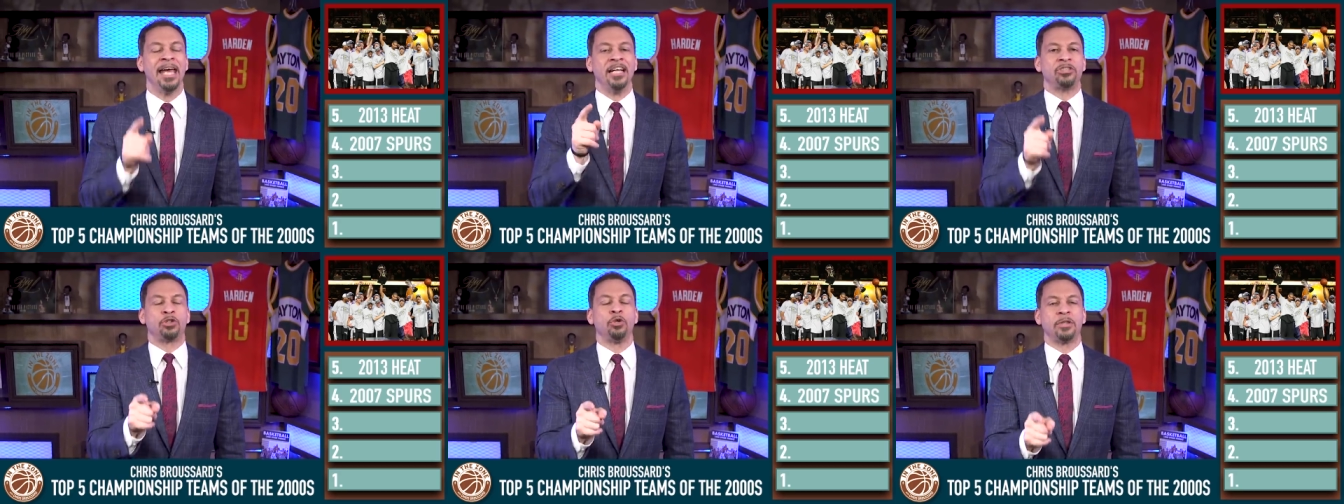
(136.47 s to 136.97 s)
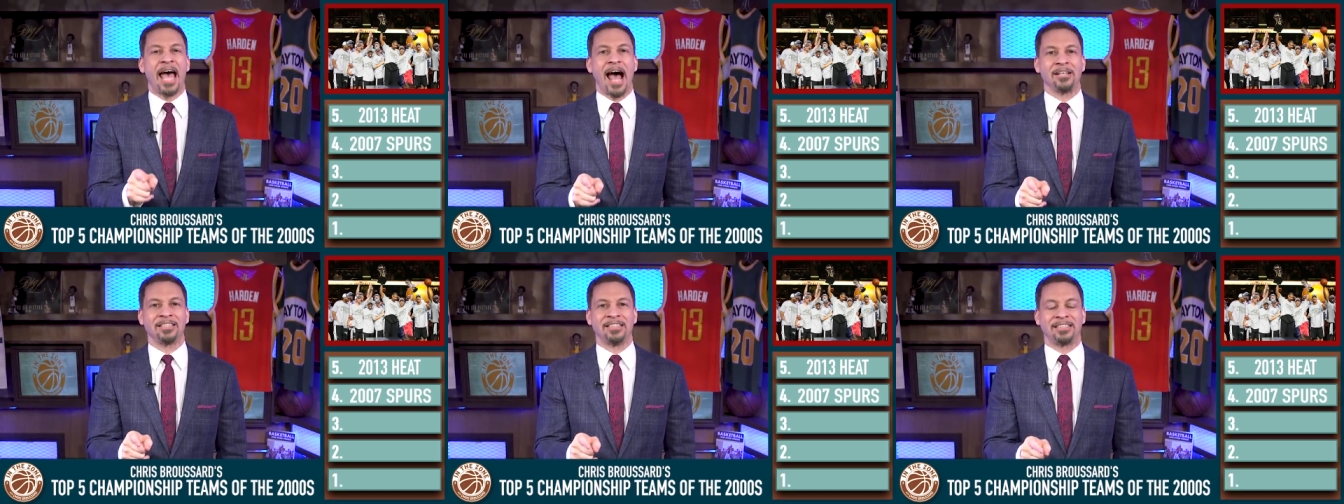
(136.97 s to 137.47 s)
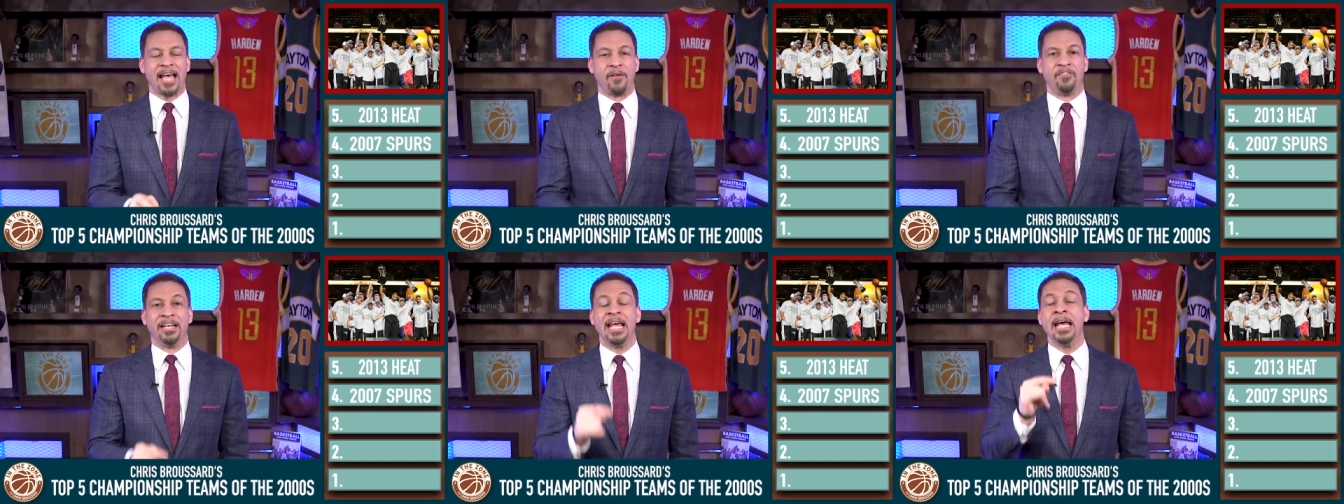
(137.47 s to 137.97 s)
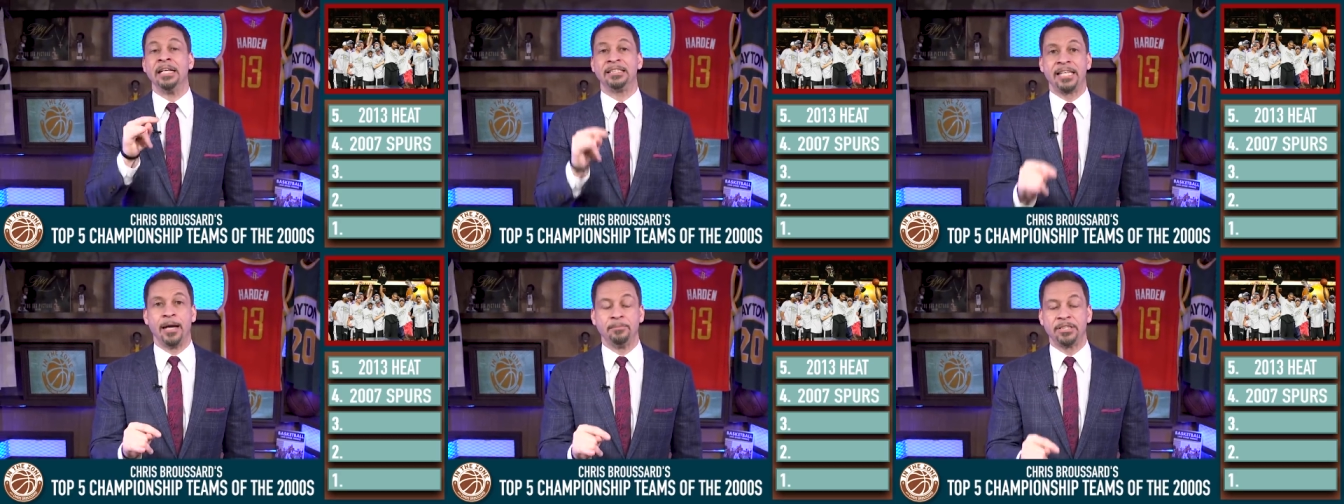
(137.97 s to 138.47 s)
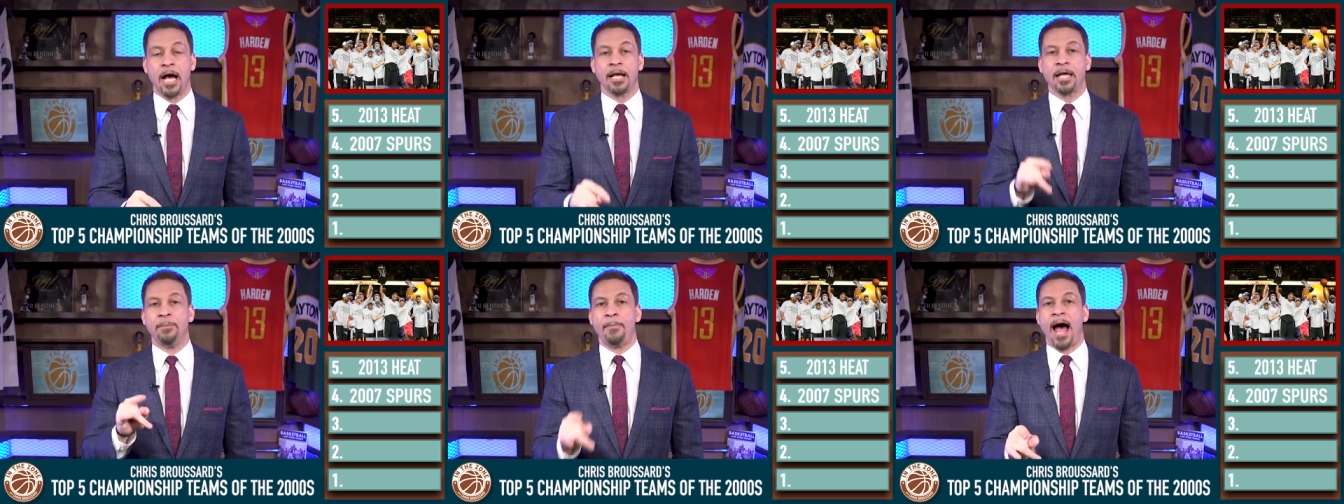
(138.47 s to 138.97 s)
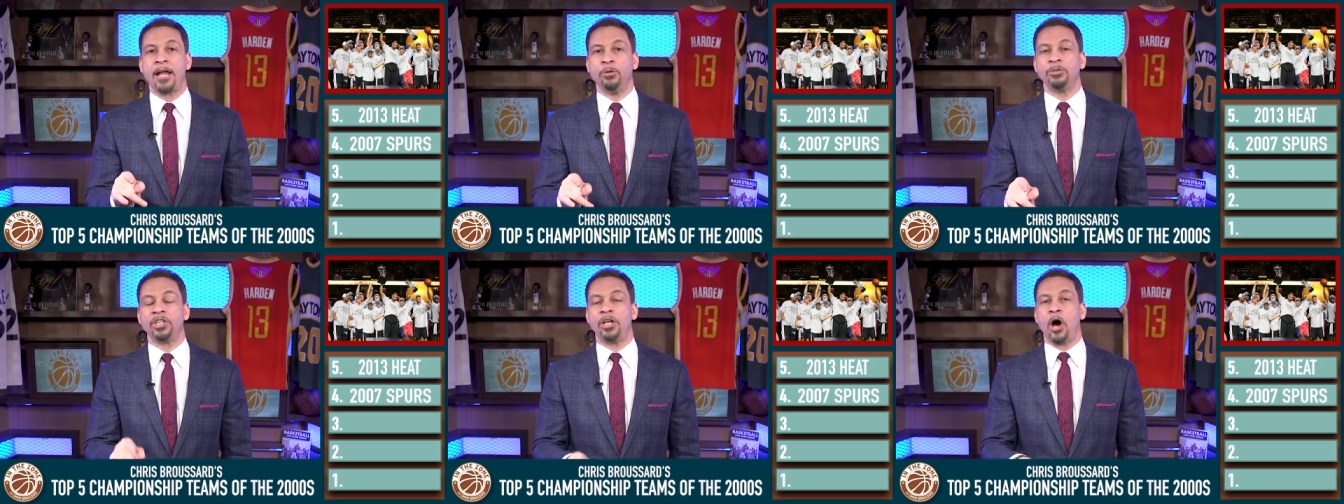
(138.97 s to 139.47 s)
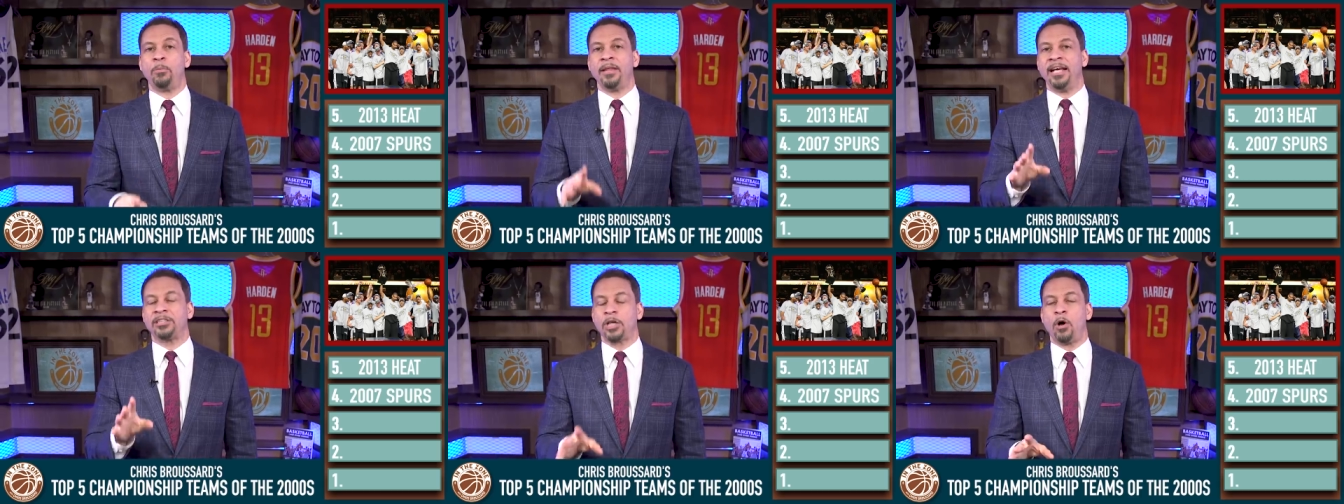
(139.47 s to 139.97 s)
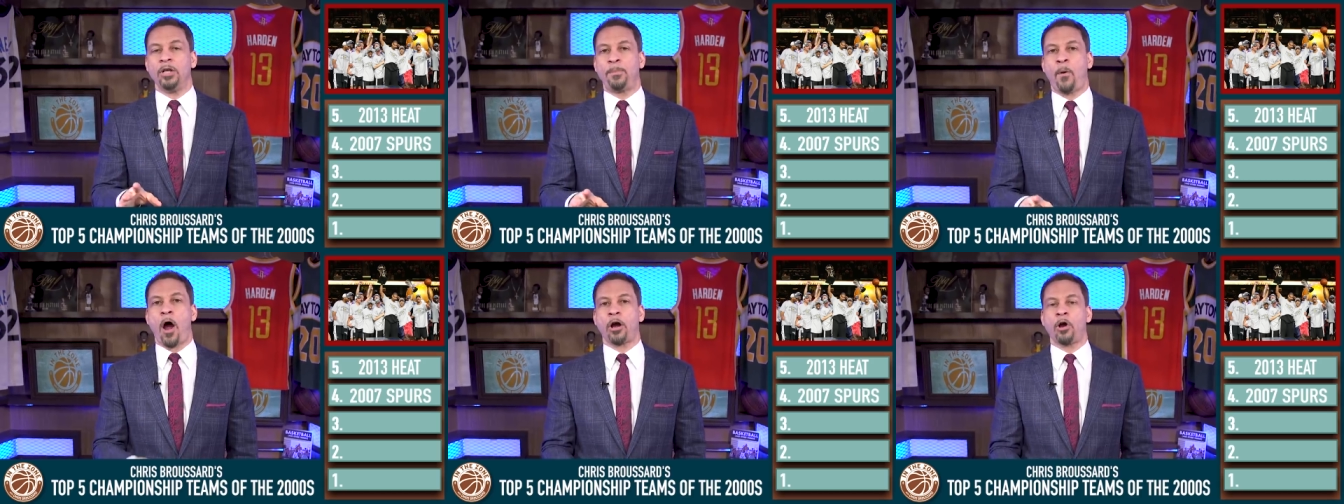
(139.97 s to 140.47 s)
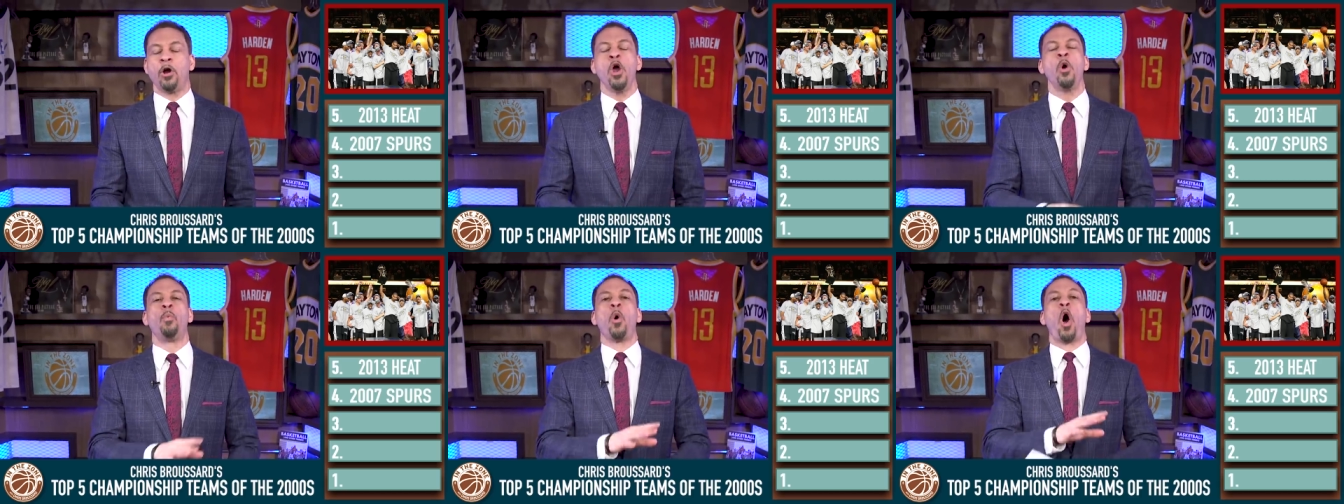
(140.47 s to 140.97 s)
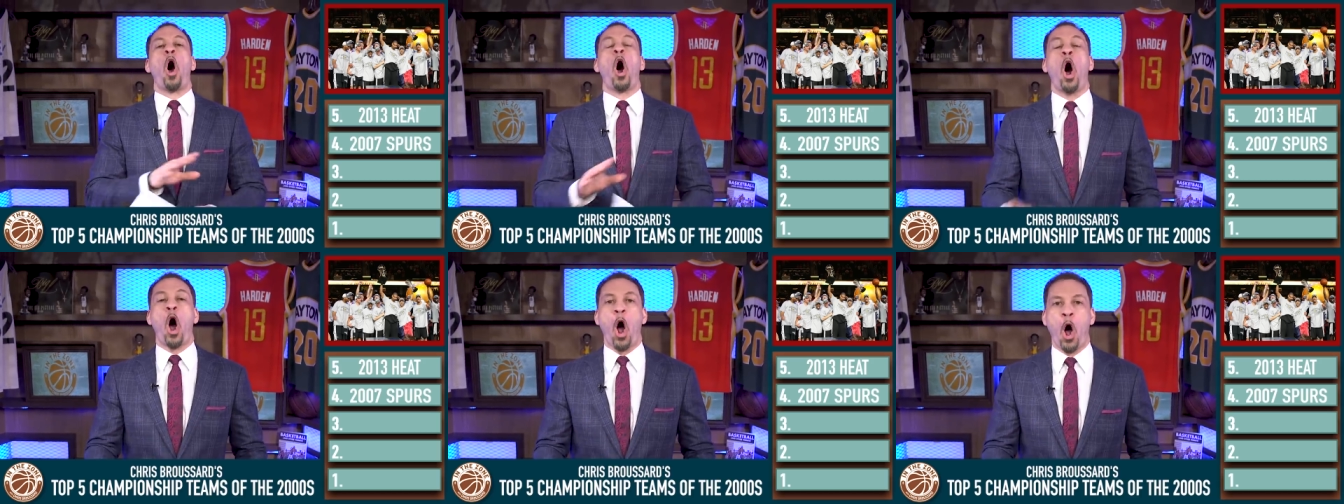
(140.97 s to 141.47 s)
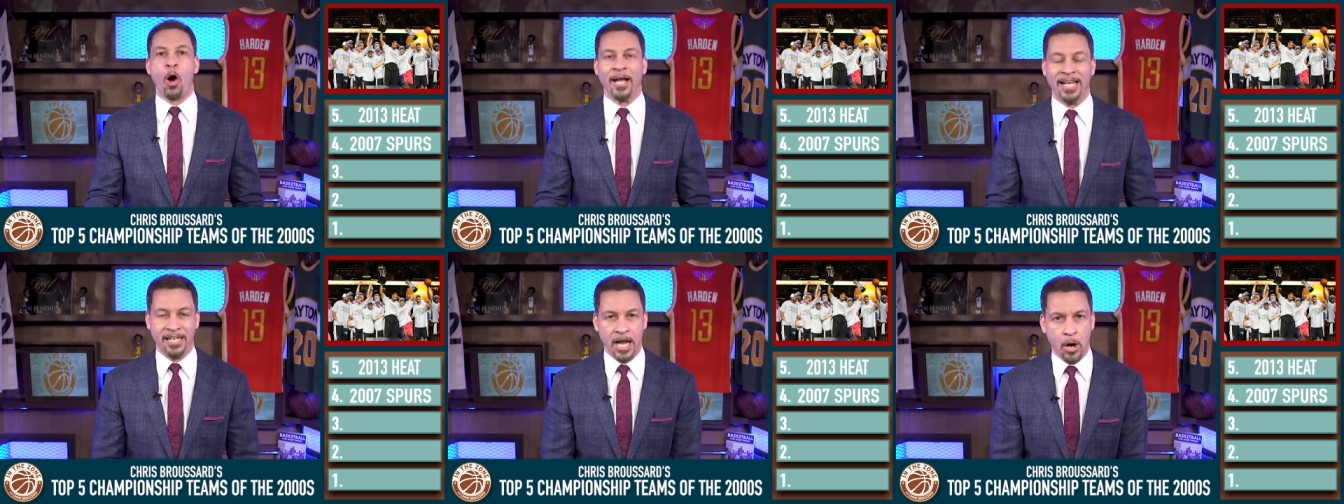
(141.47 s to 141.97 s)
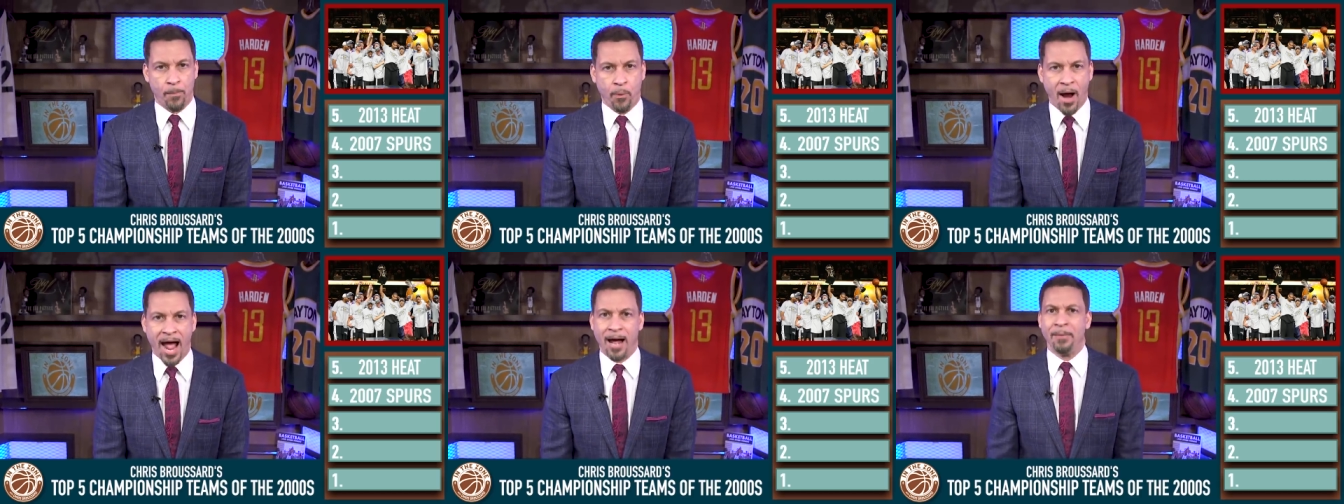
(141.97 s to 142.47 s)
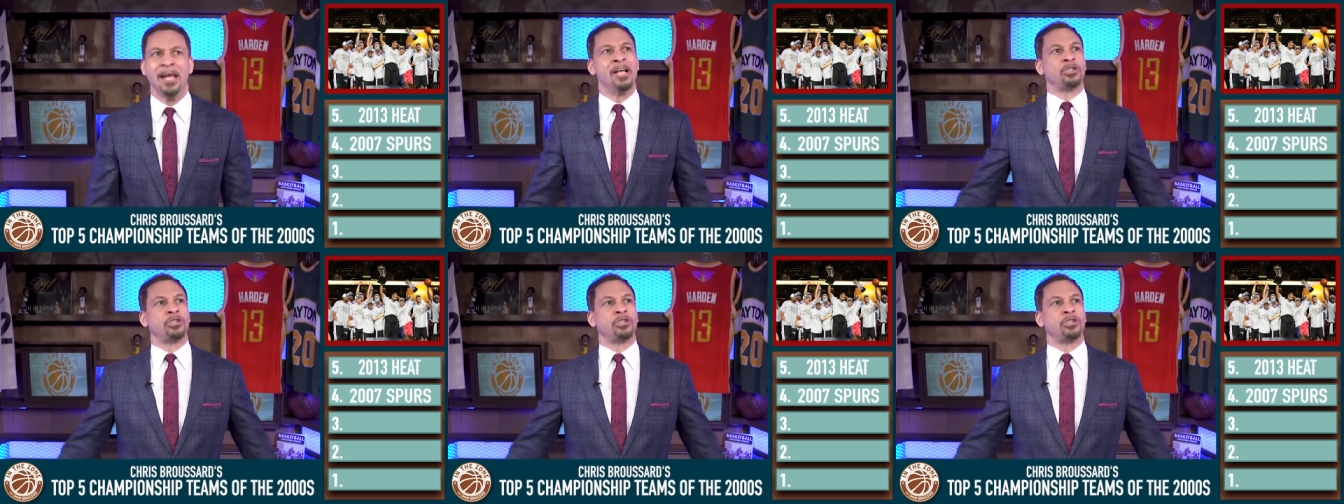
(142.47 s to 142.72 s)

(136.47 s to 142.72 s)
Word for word: In 2007, Tim Duncan, Manu Ginobili, and Tony Parker were all in their prime.